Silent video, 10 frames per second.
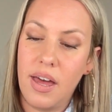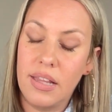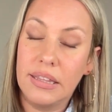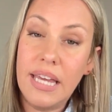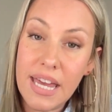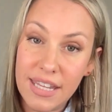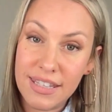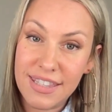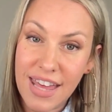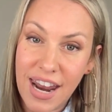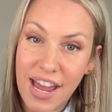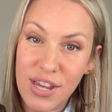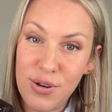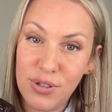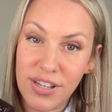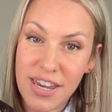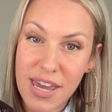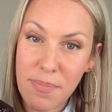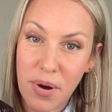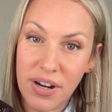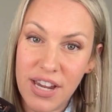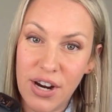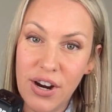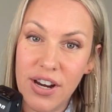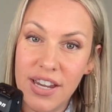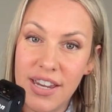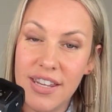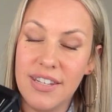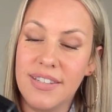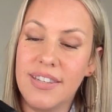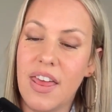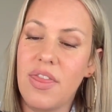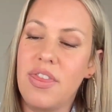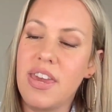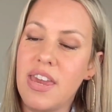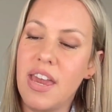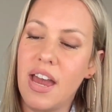lens that I usually keep on here is the